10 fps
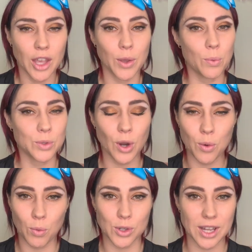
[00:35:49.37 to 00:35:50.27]
You
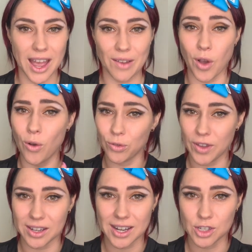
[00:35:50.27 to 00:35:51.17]
don't want to have old
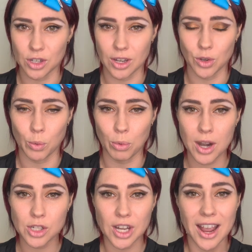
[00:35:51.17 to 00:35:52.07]
foundation in your
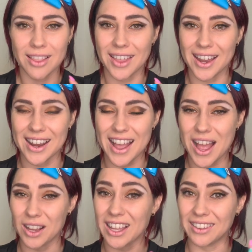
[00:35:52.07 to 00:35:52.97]
brush
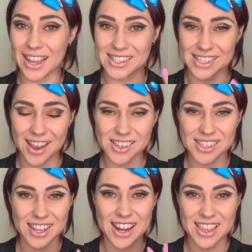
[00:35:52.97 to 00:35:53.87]
that collects
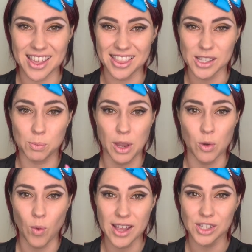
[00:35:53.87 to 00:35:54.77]
dust. Anything that's
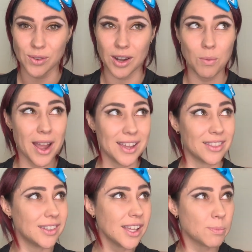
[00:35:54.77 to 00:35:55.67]
been wet straight away,
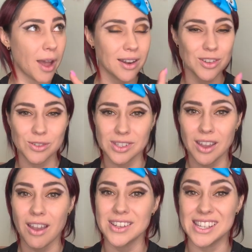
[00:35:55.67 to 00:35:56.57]
the dust particles are
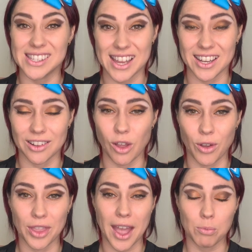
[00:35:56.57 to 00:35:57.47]
going to settle
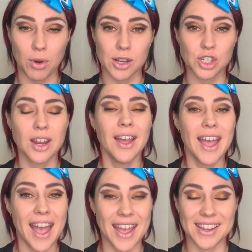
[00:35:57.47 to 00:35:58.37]
on that brush
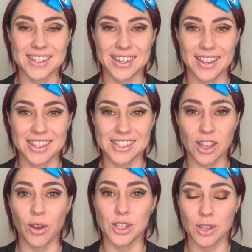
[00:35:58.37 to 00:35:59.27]
and is
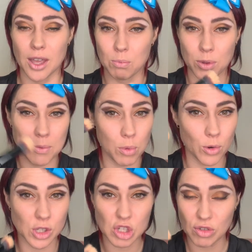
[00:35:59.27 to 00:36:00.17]
going to then be
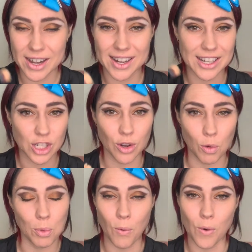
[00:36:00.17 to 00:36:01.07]
put straight into
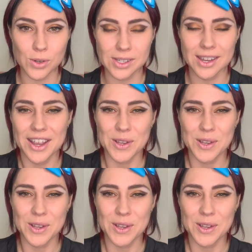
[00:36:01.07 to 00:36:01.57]
your pores.